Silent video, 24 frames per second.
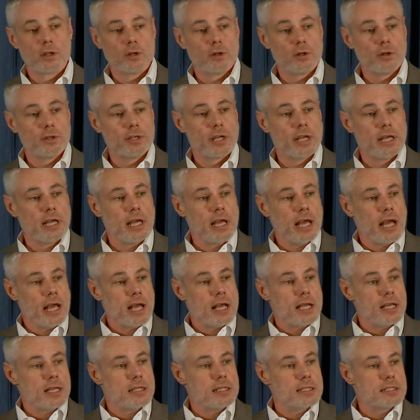learn
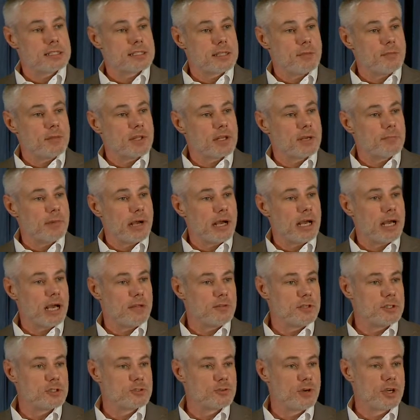something about how
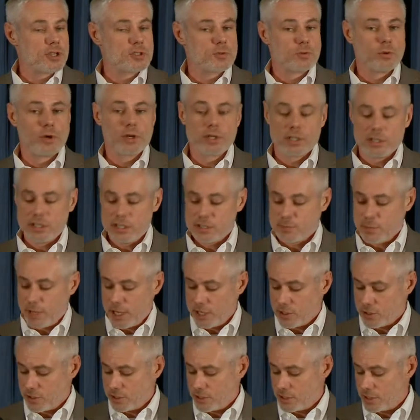these drugs work in these
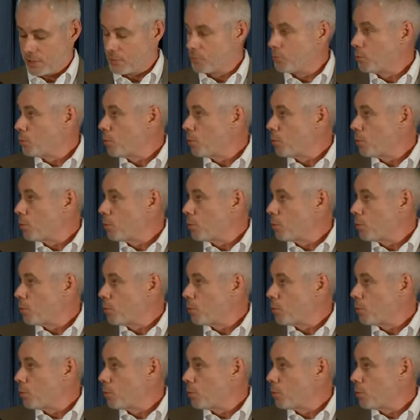patients.